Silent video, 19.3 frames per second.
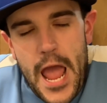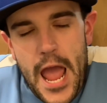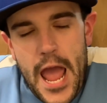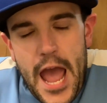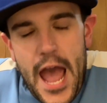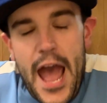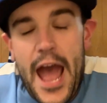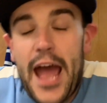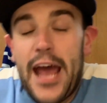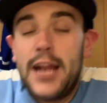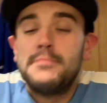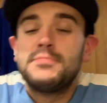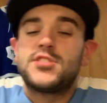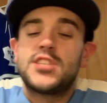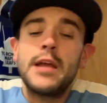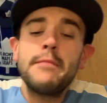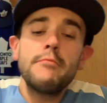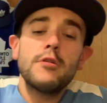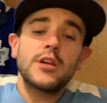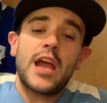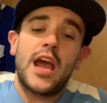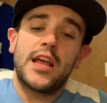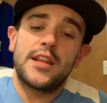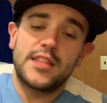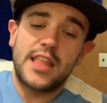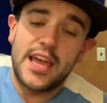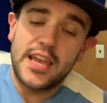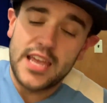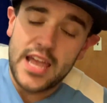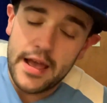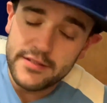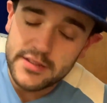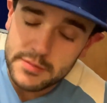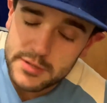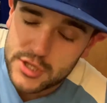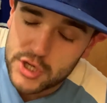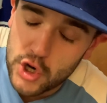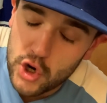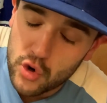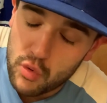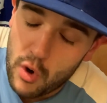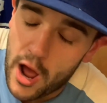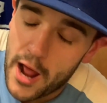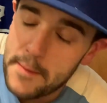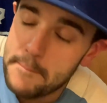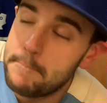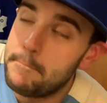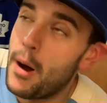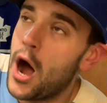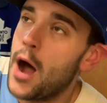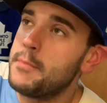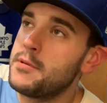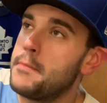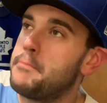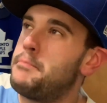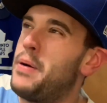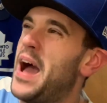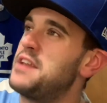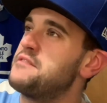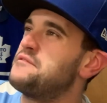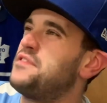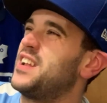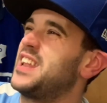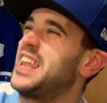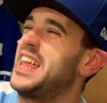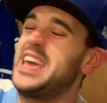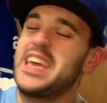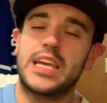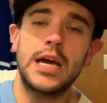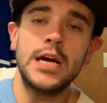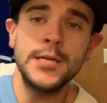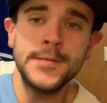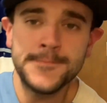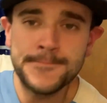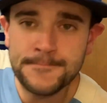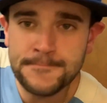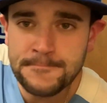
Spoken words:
Adam Simber then gives him a 2-run bomb to Pat Valeka.